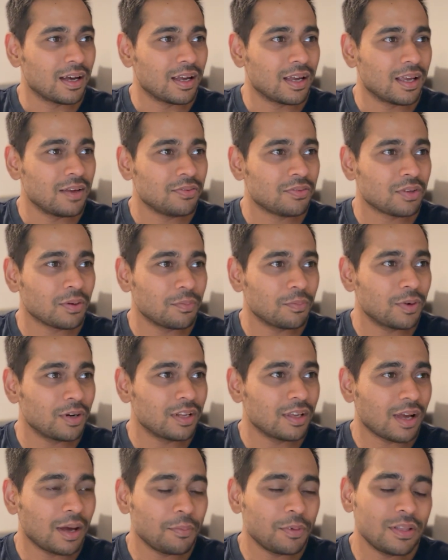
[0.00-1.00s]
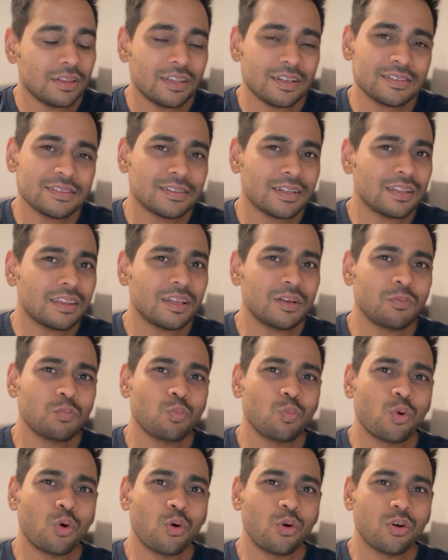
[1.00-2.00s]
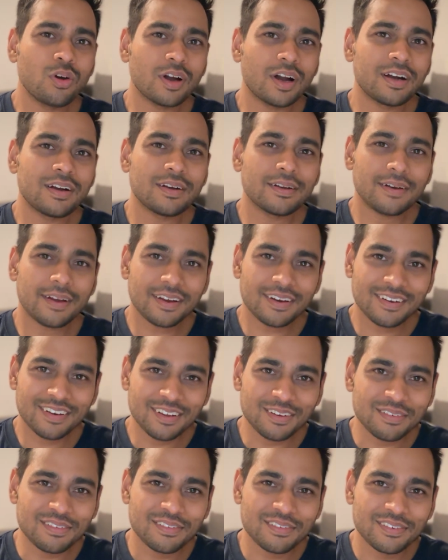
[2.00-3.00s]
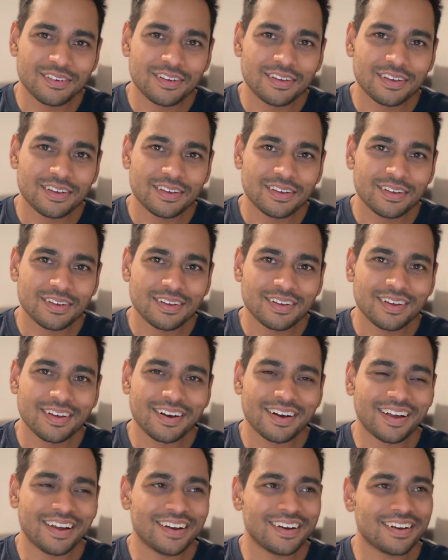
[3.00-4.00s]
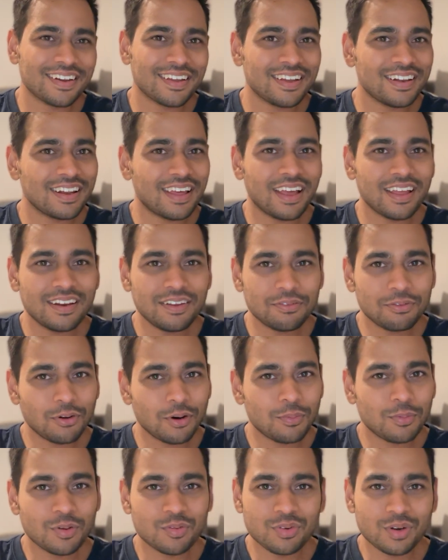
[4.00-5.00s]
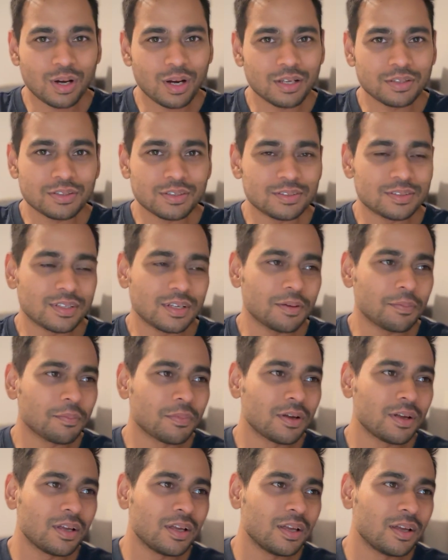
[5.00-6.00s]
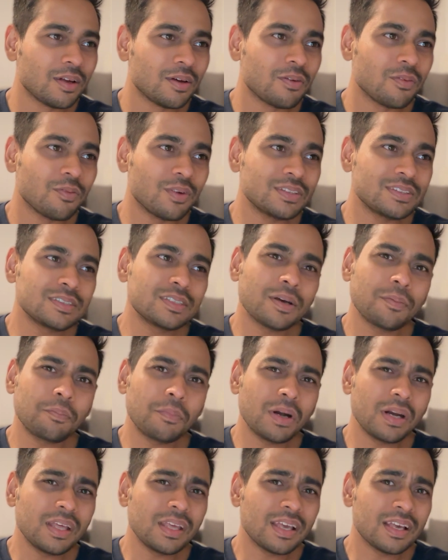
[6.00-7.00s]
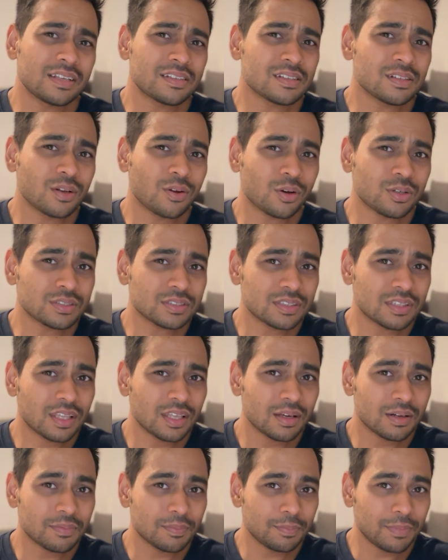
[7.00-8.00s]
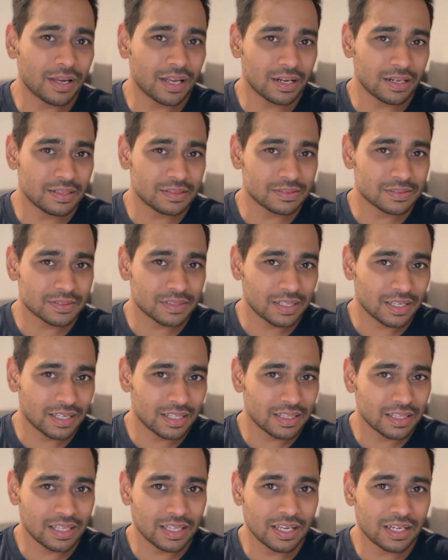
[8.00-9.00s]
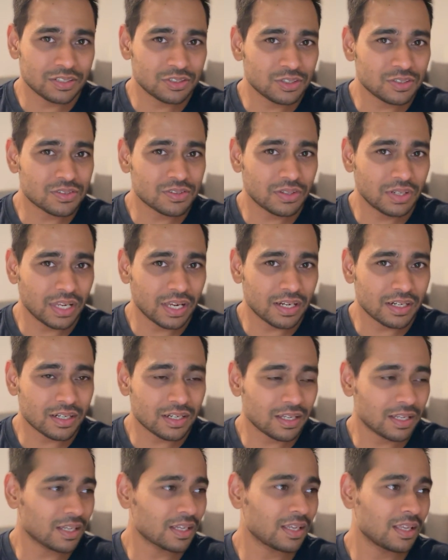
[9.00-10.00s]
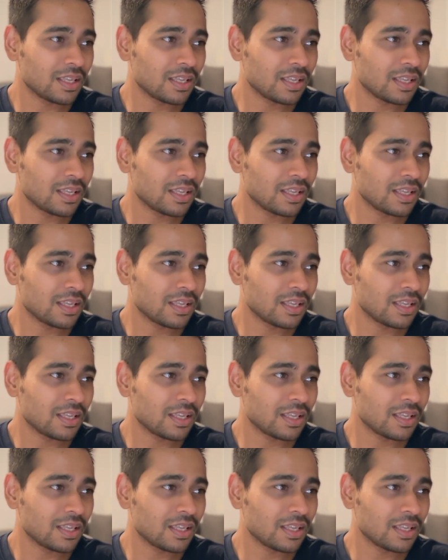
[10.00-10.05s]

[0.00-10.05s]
If somebody, I mean, there's nothing more attractive, right, in any form of relationship, when somebody has lost their balance and they are just reacting